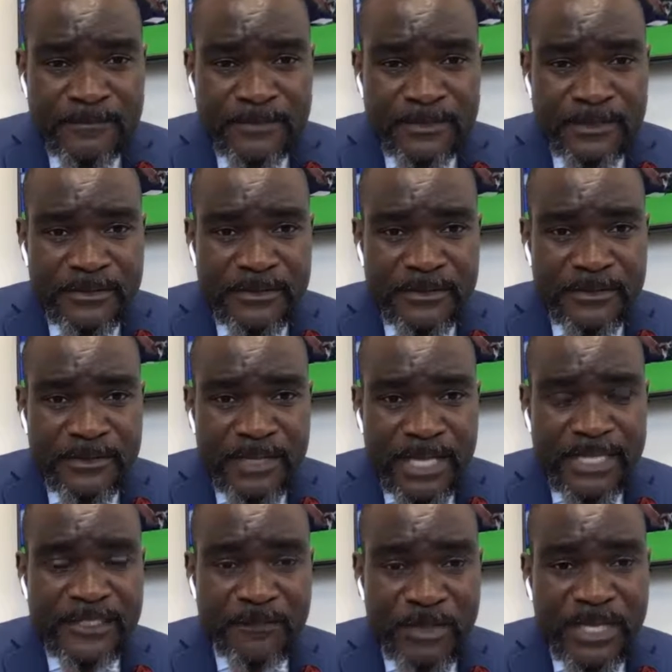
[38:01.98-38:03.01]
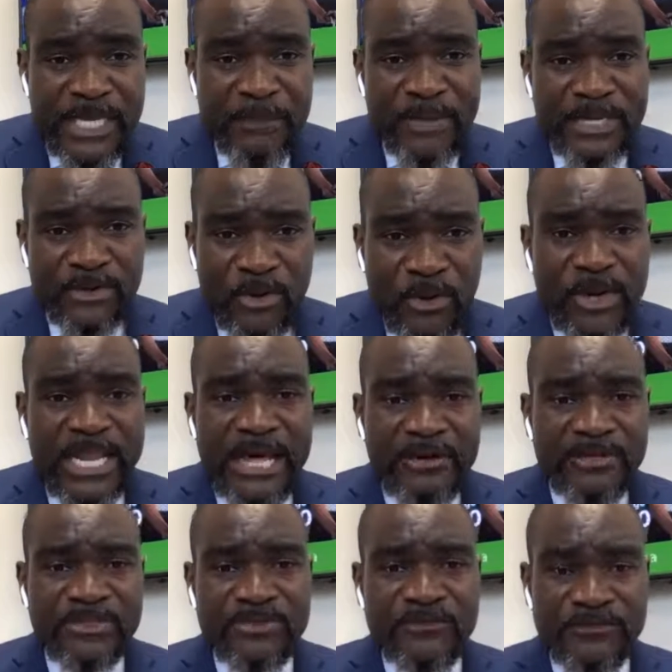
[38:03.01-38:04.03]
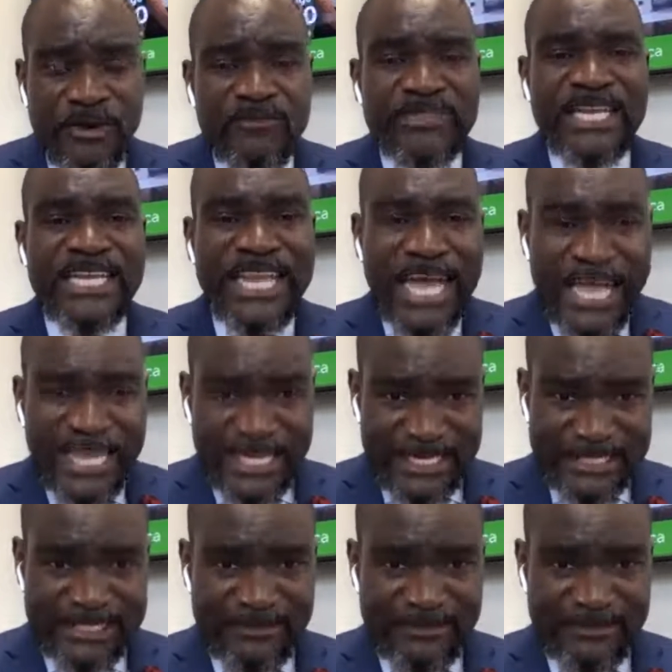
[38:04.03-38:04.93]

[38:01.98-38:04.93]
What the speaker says: You know, and speak up and call out from the liars